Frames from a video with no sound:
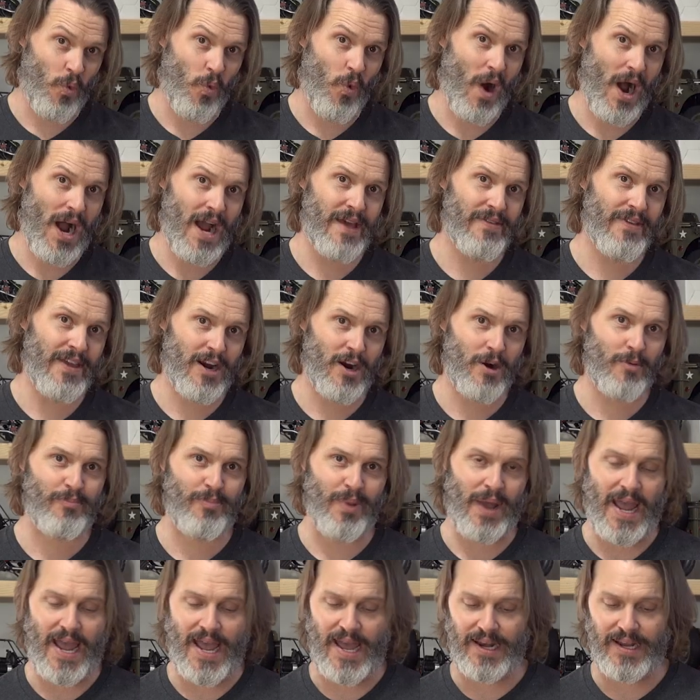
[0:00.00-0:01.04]
why they are
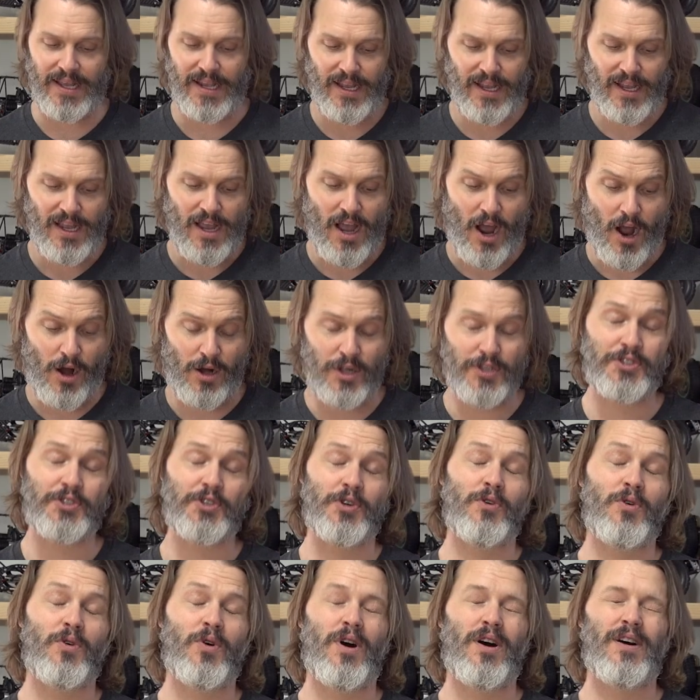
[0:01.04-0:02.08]
bad.
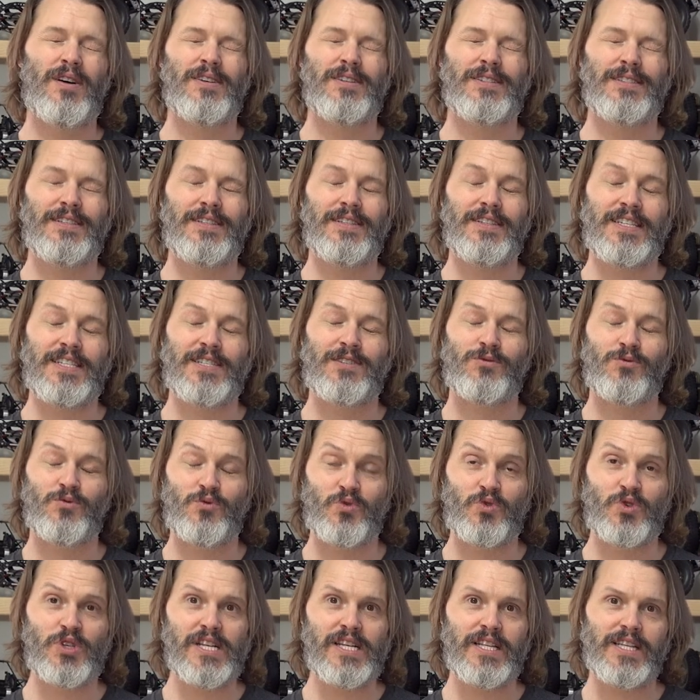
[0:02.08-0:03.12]
Also, they're
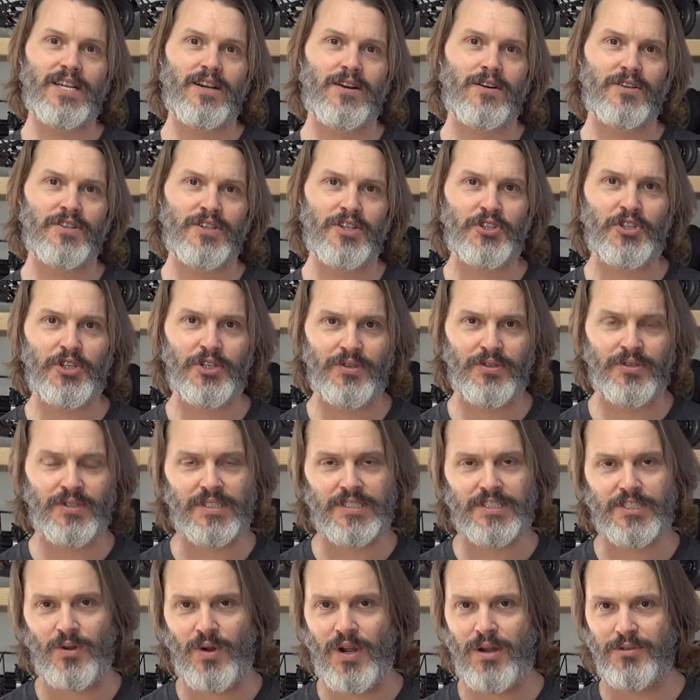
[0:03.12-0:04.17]
really hard to tune.
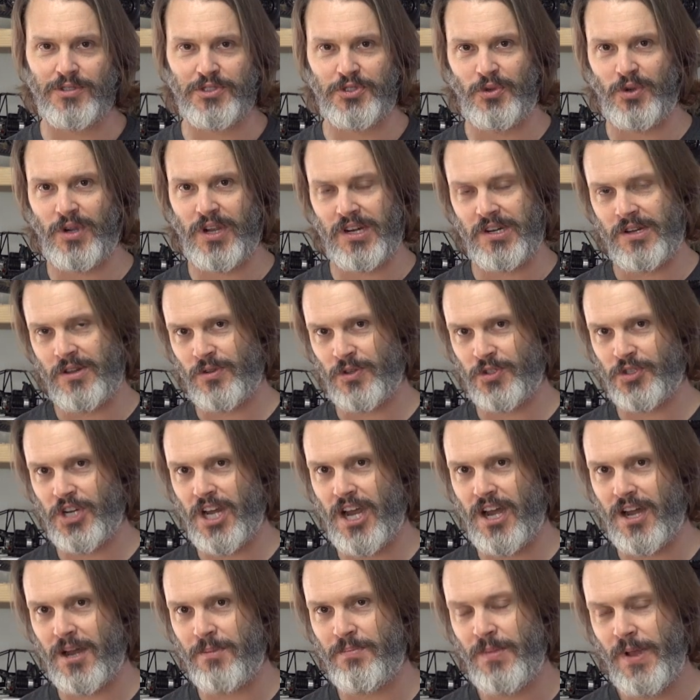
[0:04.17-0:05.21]
So I was doing another
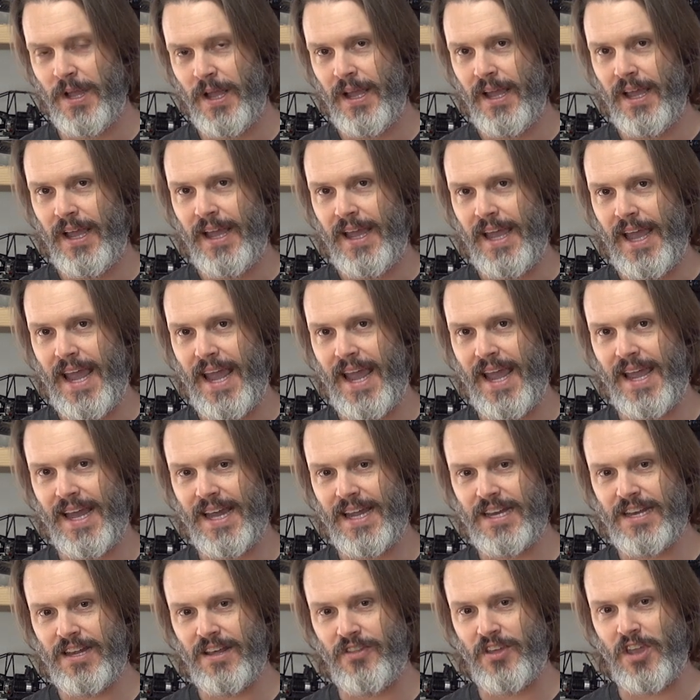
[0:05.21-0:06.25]
job,
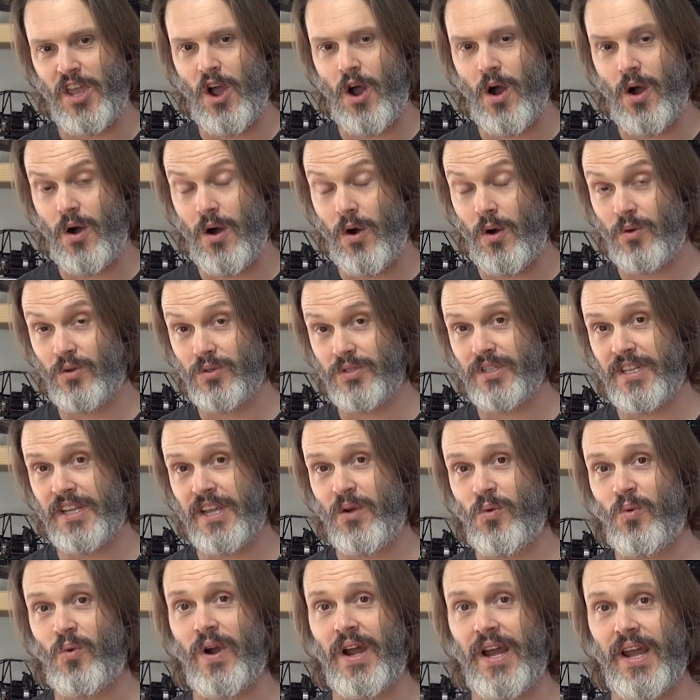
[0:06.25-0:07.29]
and the only
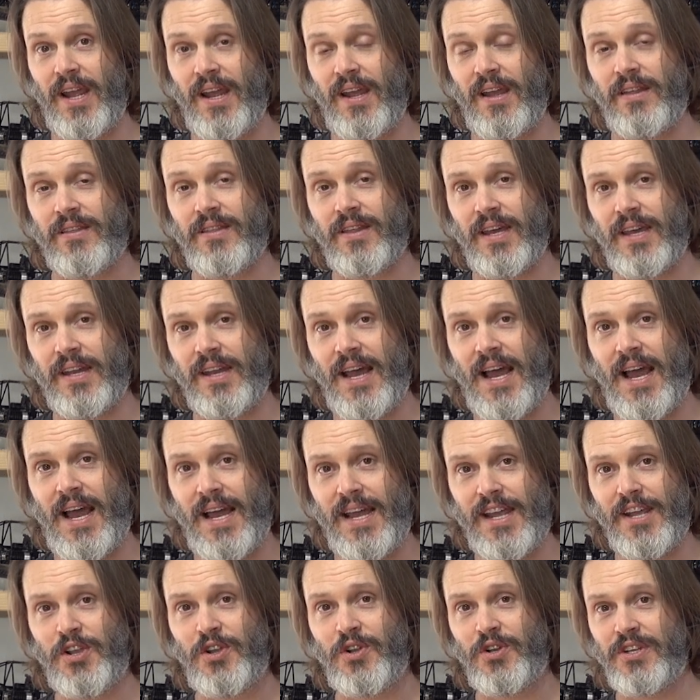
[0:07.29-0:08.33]
way that
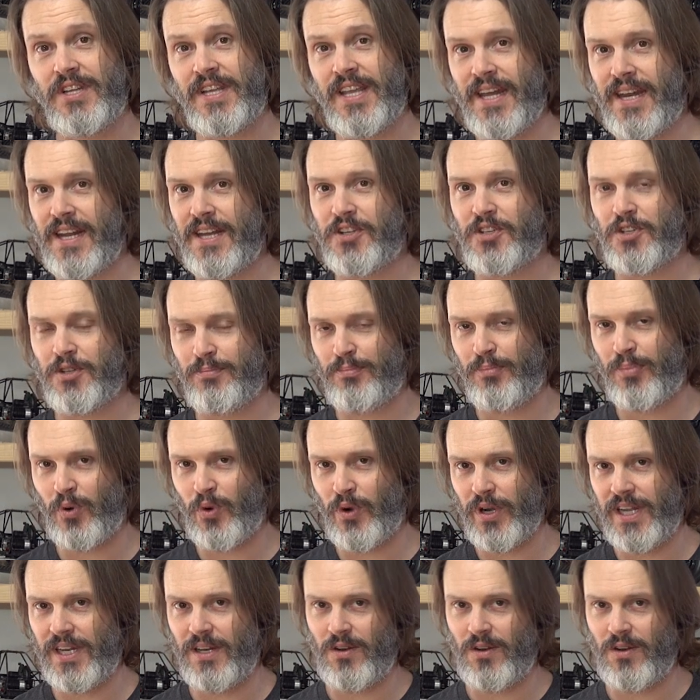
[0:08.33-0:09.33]
I could get it to print